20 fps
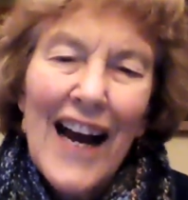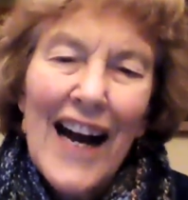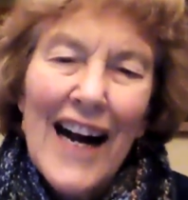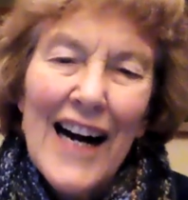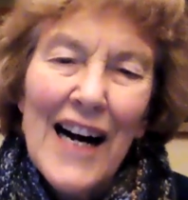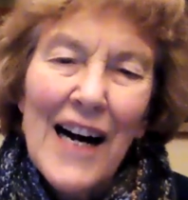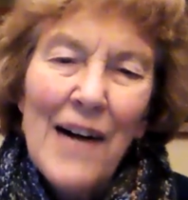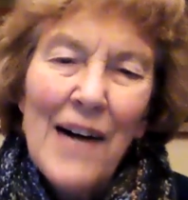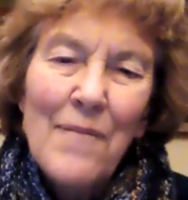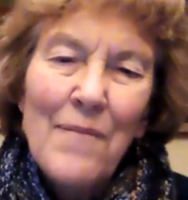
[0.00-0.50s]

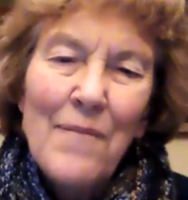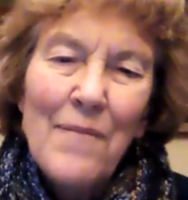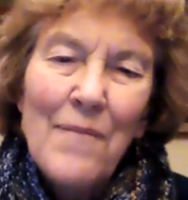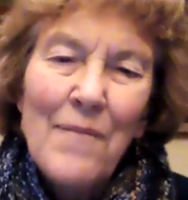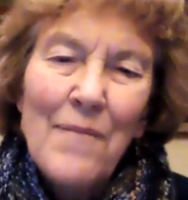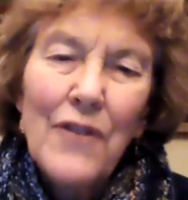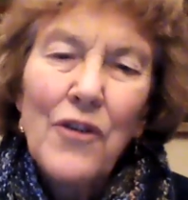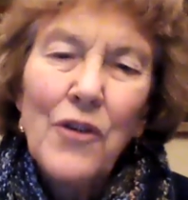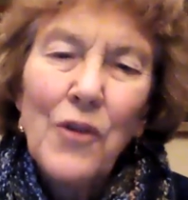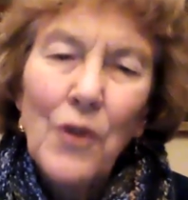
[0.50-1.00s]

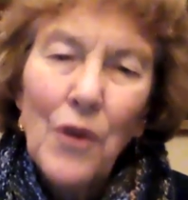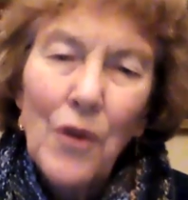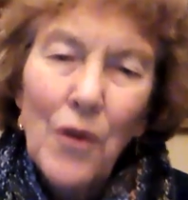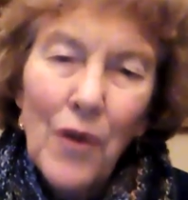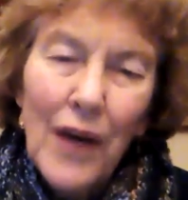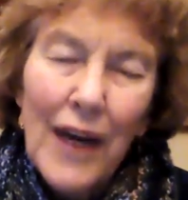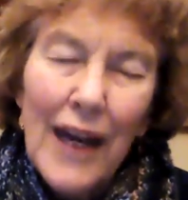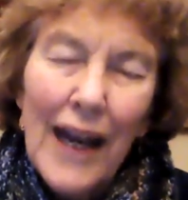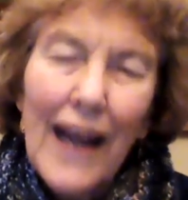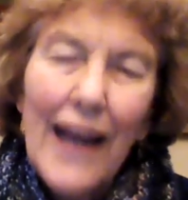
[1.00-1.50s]
to
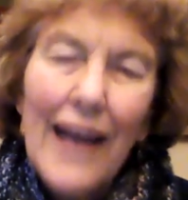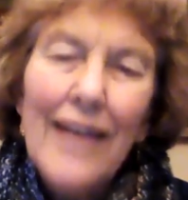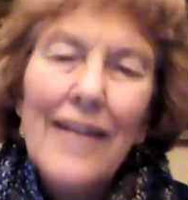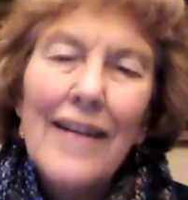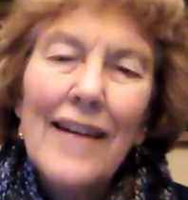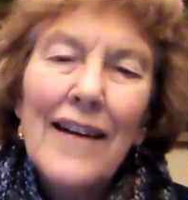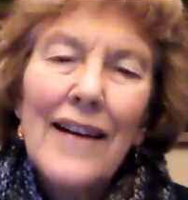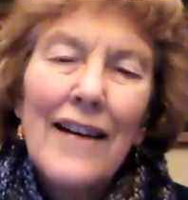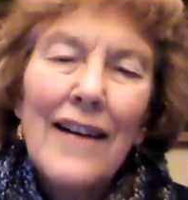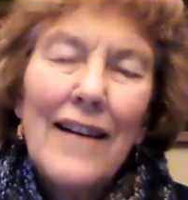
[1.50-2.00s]
create
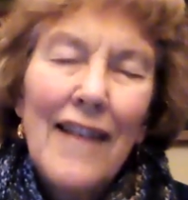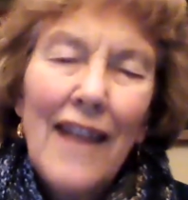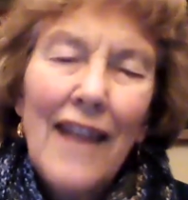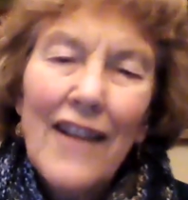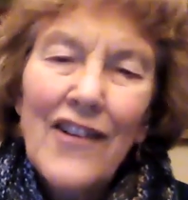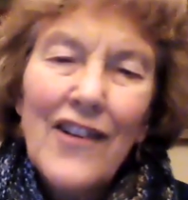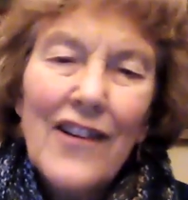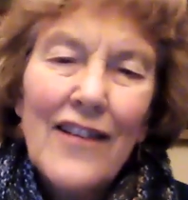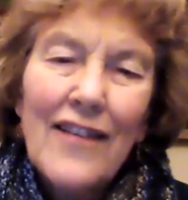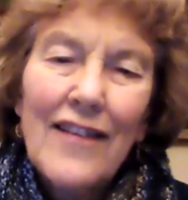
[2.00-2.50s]

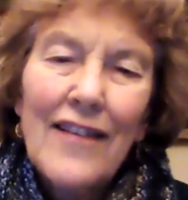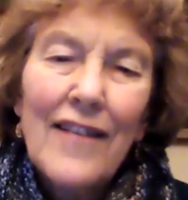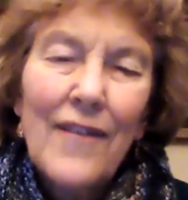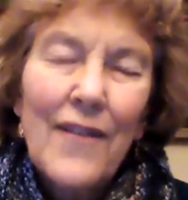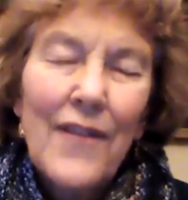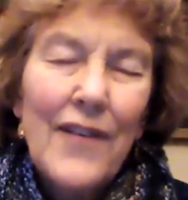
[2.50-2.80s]
not just